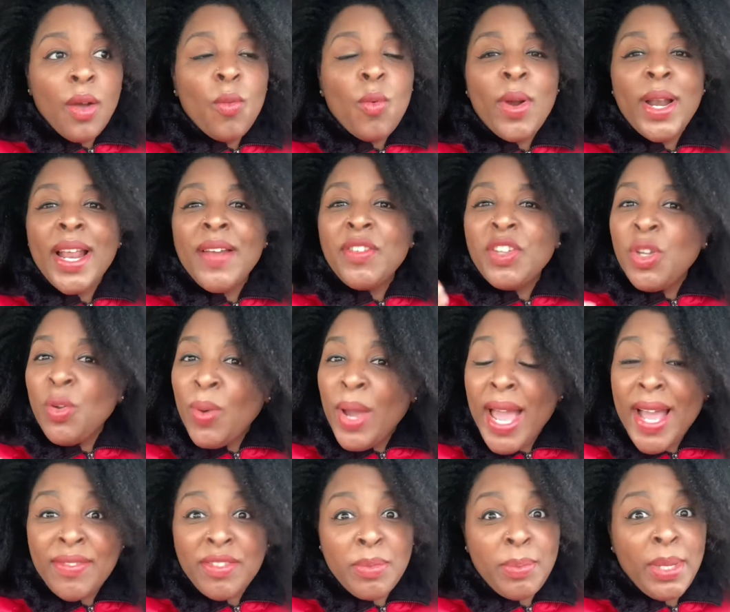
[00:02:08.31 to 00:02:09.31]
whatever, you
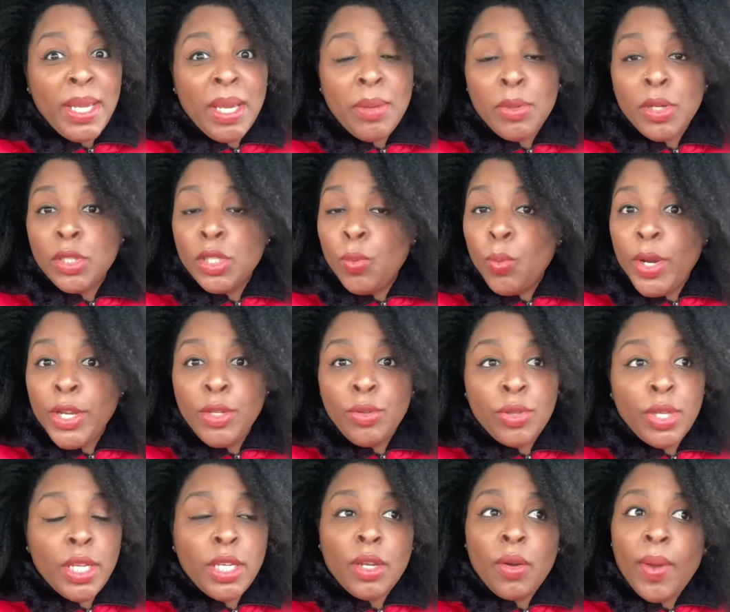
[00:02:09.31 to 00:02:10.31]
have to be able to look where you
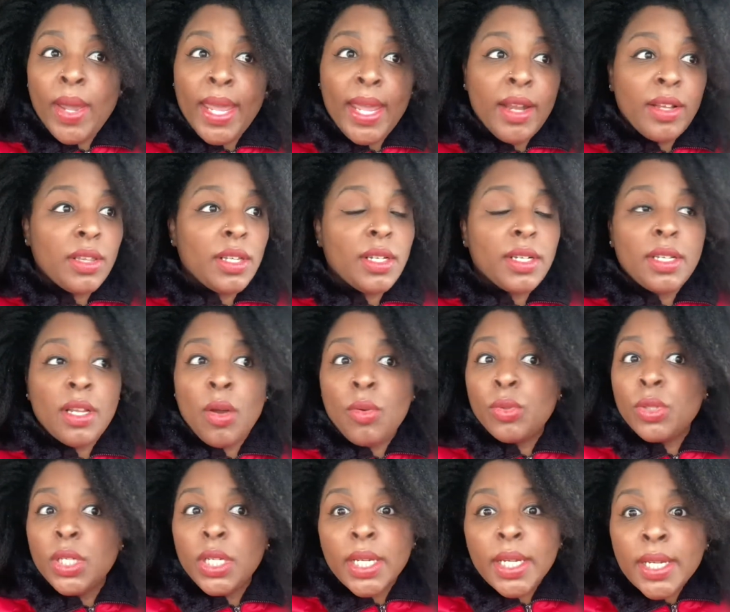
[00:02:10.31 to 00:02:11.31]
think your hair look don't
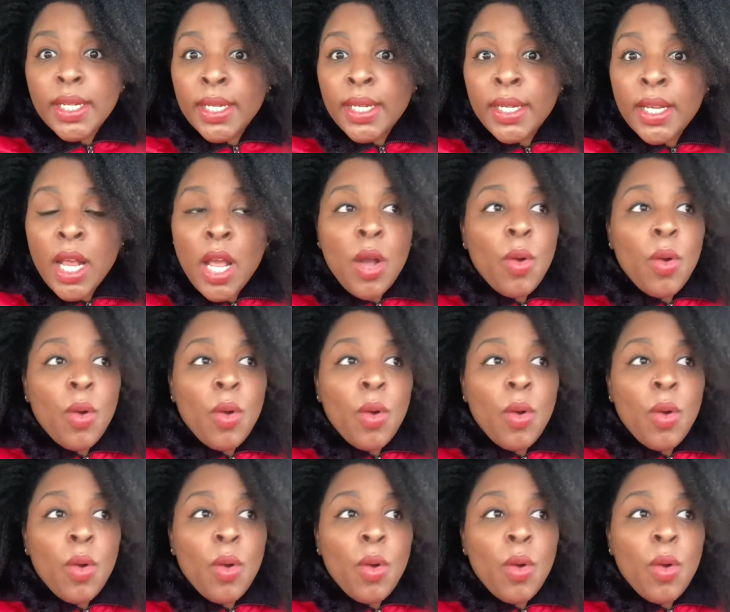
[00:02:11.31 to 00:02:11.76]
look good,